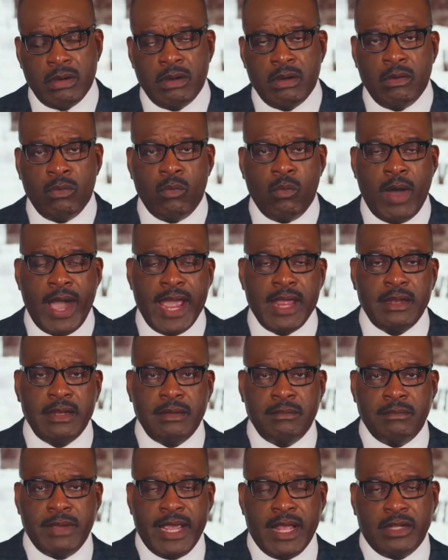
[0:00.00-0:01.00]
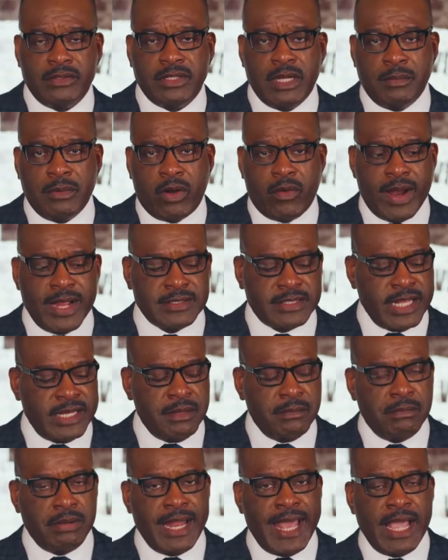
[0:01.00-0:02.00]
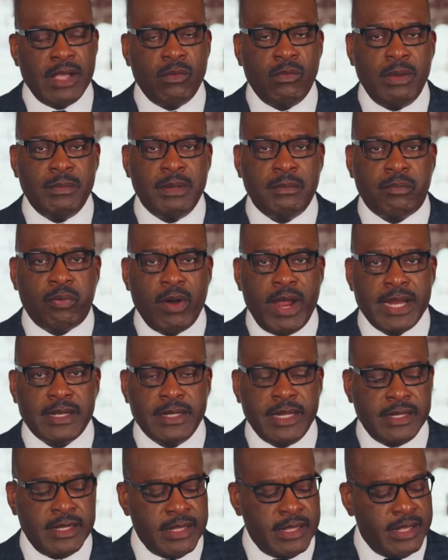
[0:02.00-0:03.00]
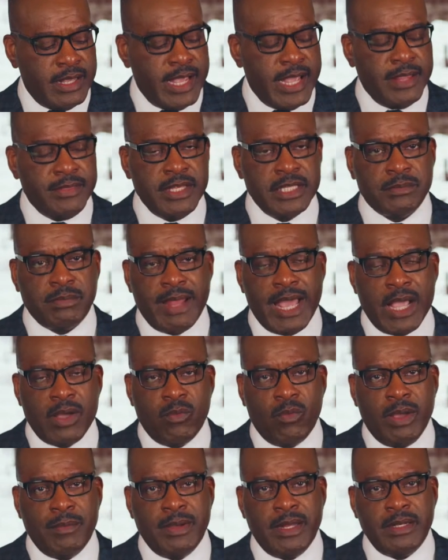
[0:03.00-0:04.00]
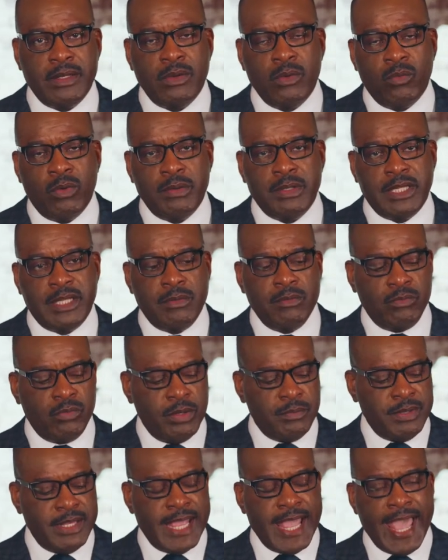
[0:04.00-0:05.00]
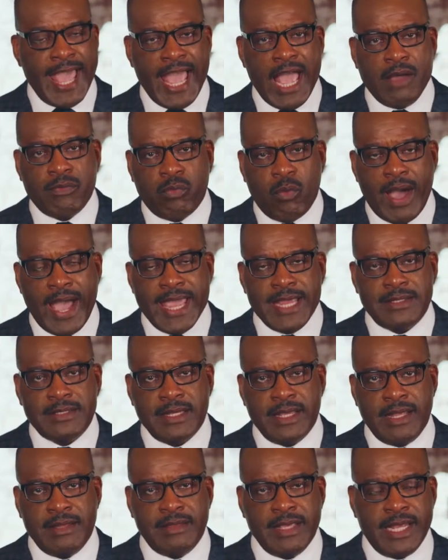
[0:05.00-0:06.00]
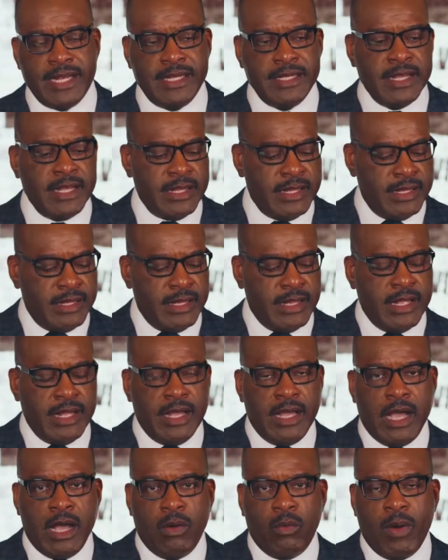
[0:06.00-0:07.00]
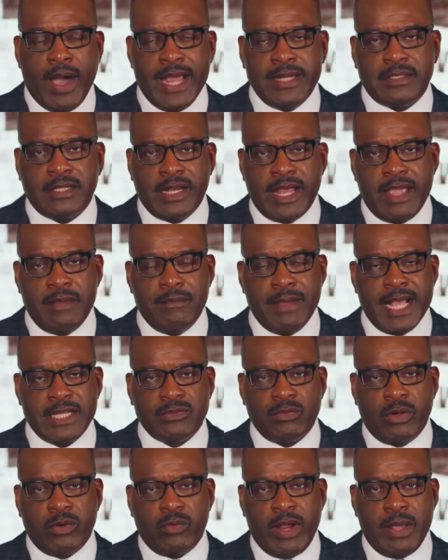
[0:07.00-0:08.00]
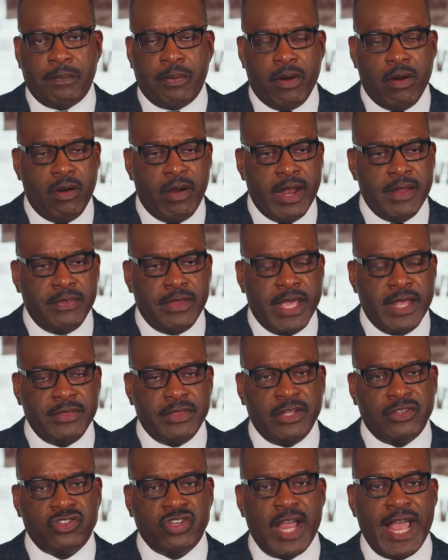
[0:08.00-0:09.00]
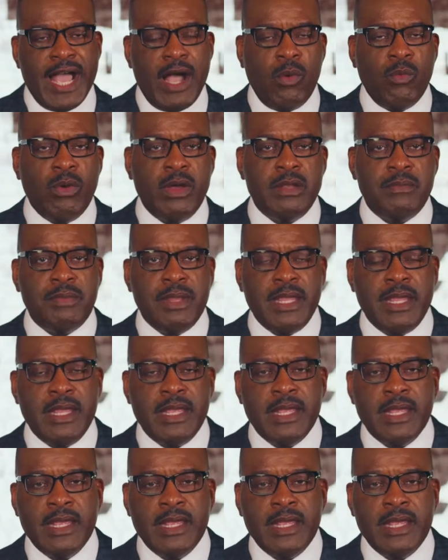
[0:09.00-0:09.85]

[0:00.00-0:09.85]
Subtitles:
white male Democrats getting black women pregnant, and these black women would be half white, and then a white slave master would rape her, and then the child would be